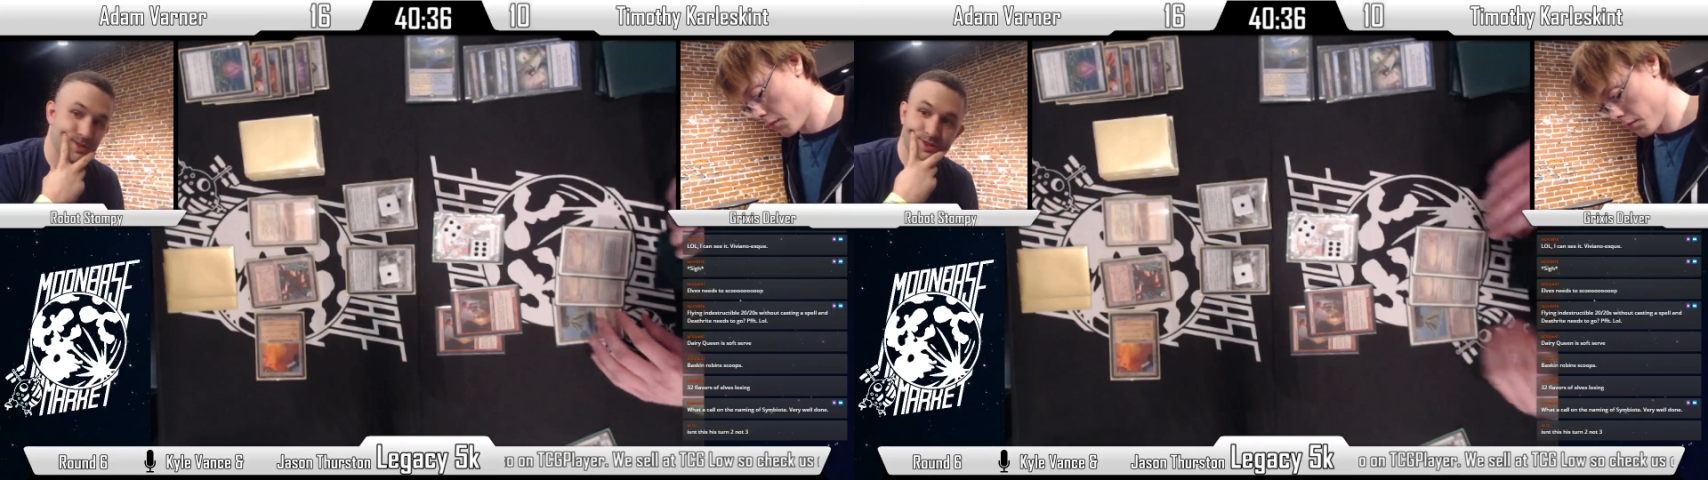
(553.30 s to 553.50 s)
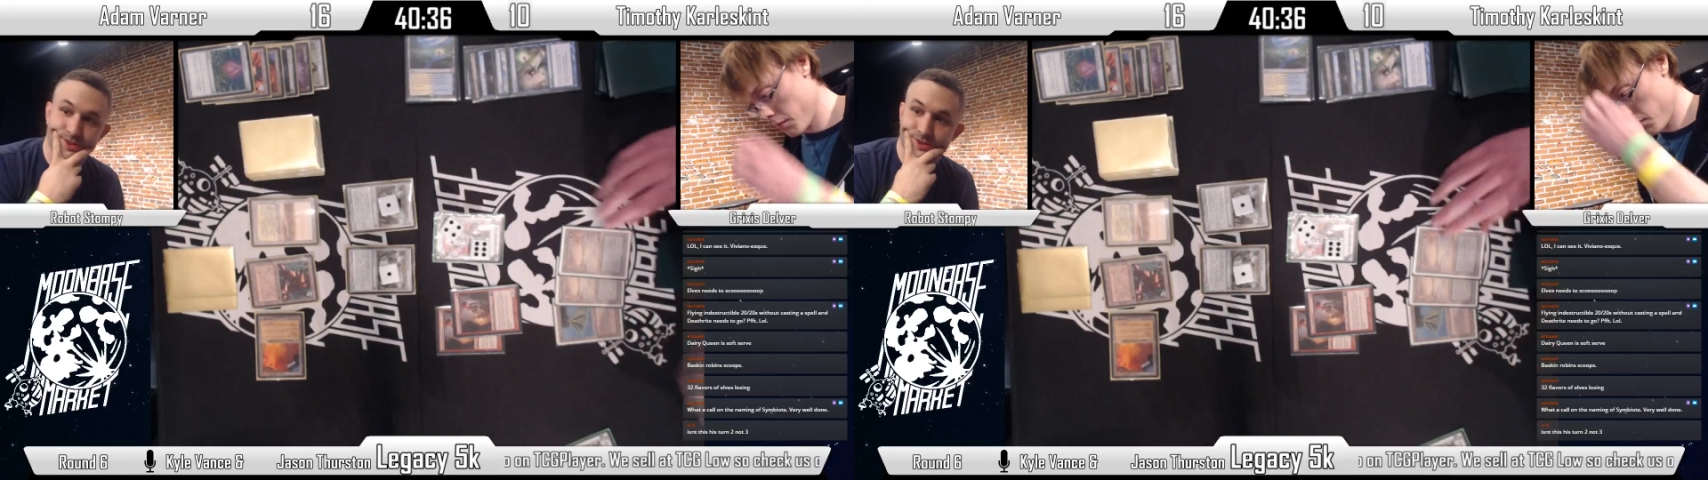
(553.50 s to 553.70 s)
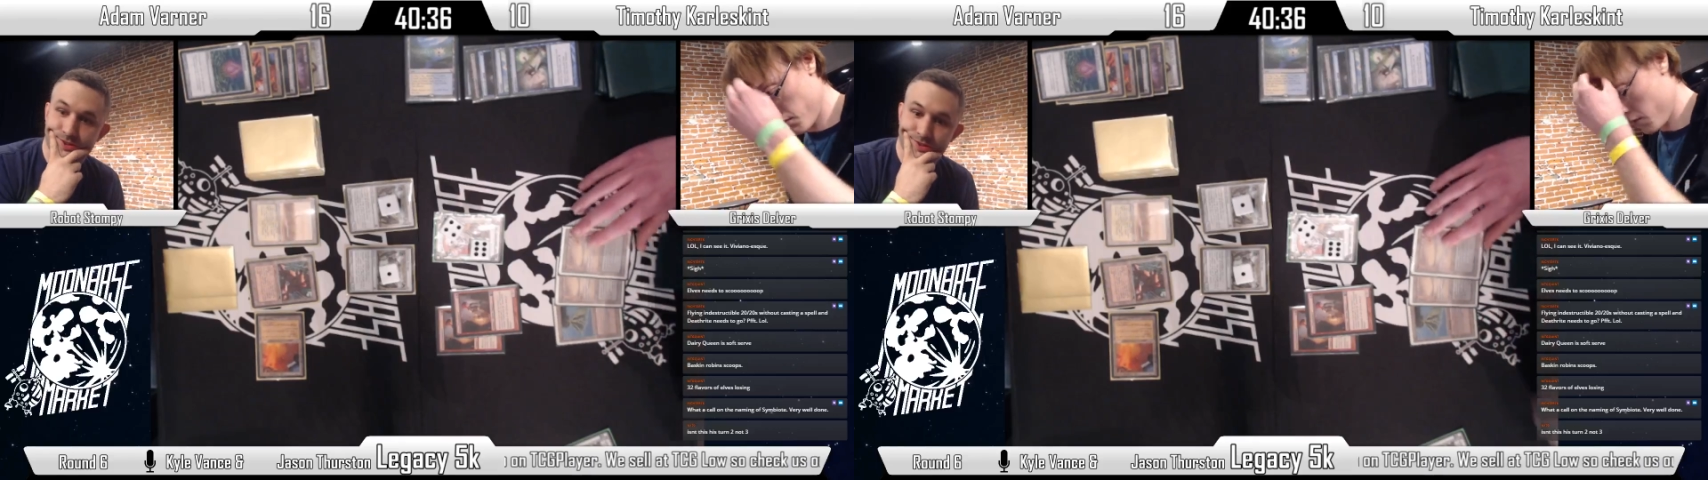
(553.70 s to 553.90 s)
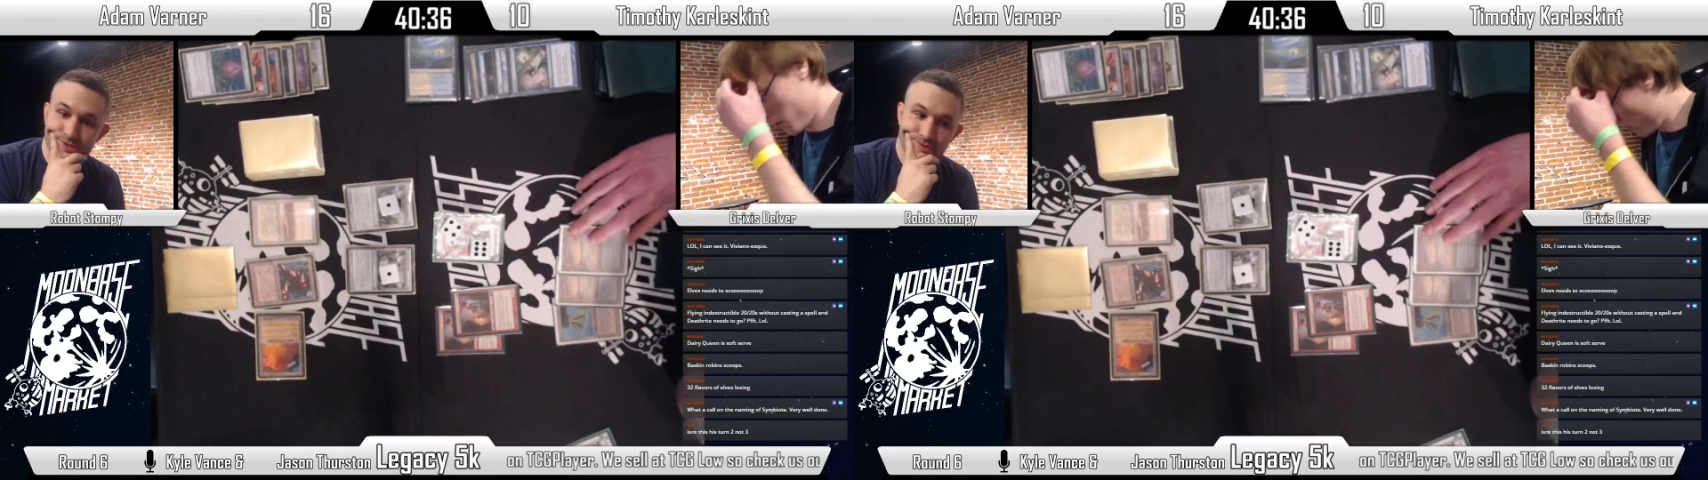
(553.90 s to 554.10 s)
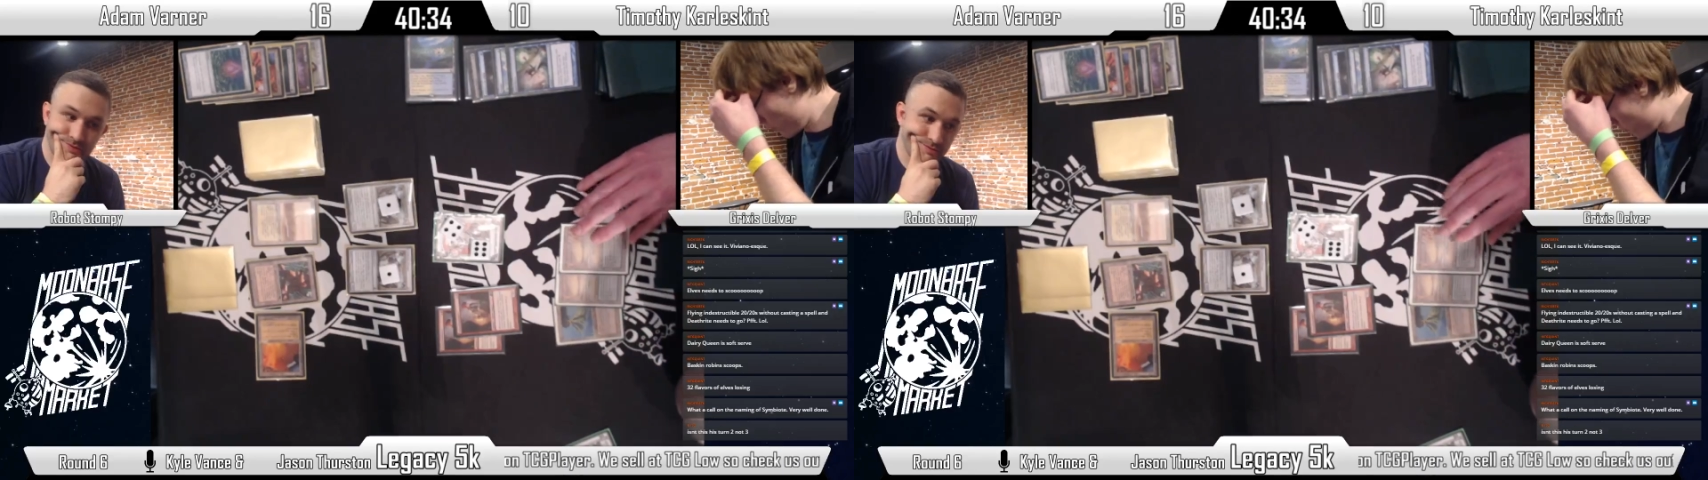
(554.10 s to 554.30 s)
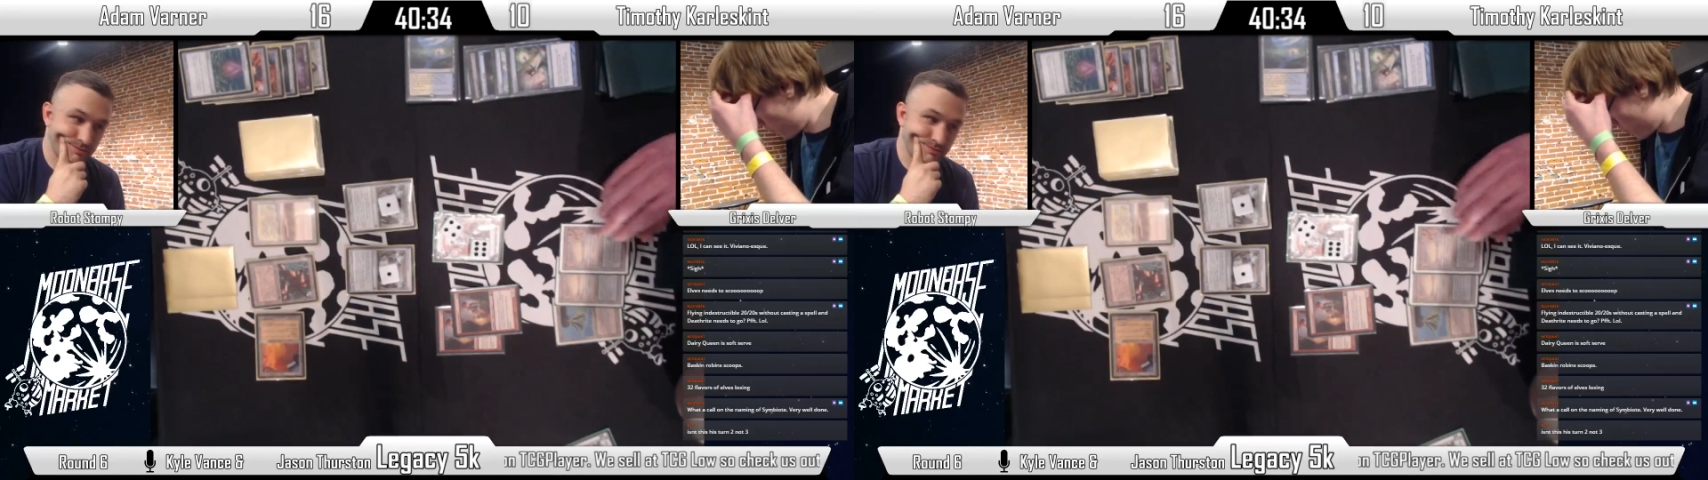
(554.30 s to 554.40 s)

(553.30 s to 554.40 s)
hasn't drawn one since is